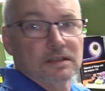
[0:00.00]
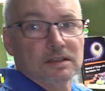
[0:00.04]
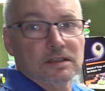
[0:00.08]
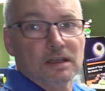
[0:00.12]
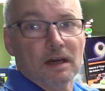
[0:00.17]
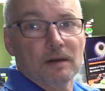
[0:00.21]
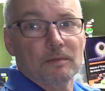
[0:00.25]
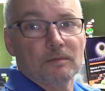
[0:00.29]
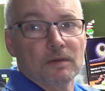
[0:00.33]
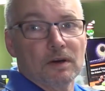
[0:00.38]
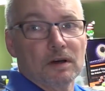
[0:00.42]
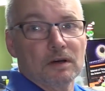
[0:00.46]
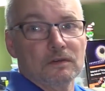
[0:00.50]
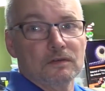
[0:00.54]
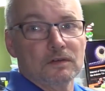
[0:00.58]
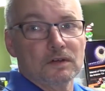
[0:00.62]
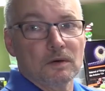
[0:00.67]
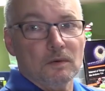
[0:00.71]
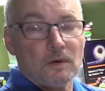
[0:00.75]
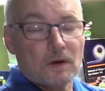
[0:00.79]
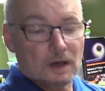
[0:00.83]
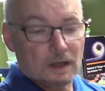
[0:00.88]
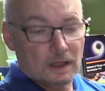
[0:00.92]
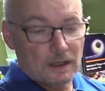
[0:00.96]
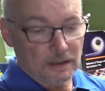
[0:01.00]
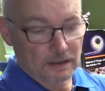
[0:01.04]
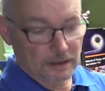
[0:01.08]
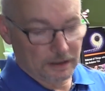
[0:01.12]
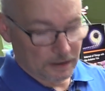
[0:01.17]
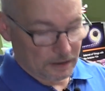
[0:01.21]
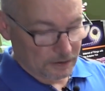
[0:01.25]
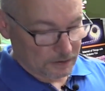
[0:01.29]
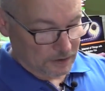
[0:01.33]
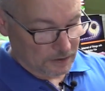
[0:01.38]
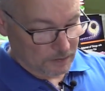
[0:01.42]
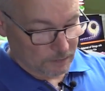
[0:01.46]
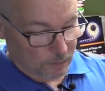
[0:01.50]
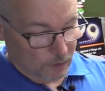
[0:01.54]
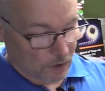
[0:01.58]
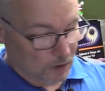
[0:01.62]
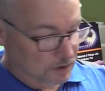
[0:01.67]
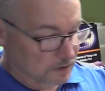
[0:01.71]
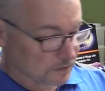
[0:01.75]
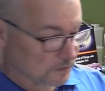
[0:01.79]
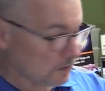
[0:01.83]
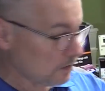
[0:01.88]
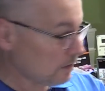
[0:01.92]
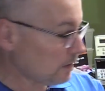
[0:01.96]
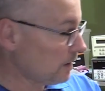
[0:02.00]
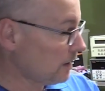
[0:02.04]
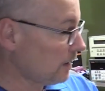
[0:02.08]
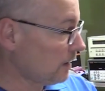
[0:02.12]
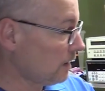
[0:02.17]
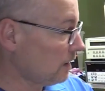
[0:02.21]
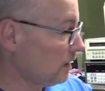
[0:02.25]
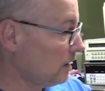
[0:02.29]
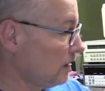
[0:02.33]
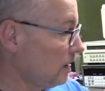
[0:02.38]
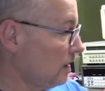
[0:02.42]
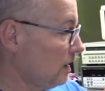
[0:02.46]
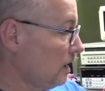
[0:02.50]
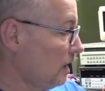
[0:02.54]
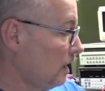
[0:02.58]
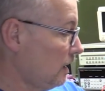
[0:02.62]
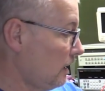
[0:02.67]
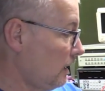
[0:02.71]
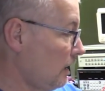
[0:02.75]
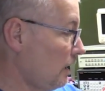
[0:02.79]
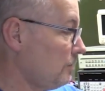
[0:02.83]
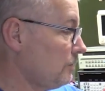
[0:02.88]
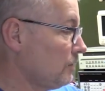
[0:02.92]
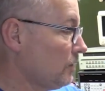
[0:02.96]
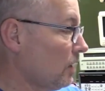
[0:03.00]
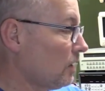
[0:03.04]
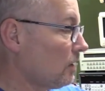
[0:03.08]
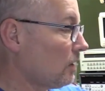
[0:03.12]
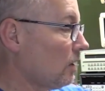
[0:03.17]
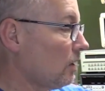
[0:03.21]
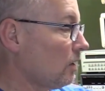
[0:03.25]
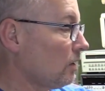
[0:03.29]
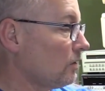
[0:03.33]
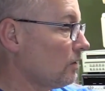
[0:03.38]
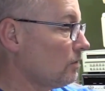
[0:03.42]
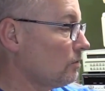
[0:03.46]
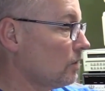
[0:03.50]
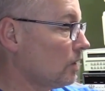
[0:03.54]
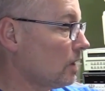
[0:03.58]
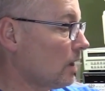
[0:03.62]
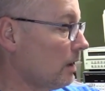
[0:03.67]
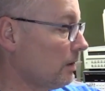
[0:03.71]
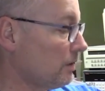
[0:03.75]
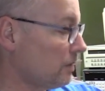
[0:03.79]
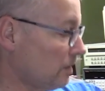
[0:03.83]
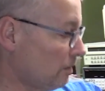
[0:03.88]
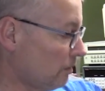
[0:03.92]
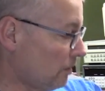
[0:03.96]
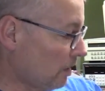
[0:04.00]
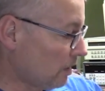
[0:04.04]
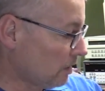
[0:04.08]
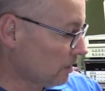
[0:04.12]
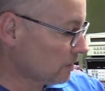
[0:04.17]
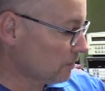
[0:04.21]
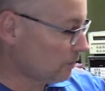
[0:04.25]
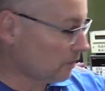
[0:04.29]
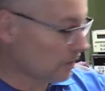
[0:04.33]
some over a while. I got this box full here. Not all of them will go in the box,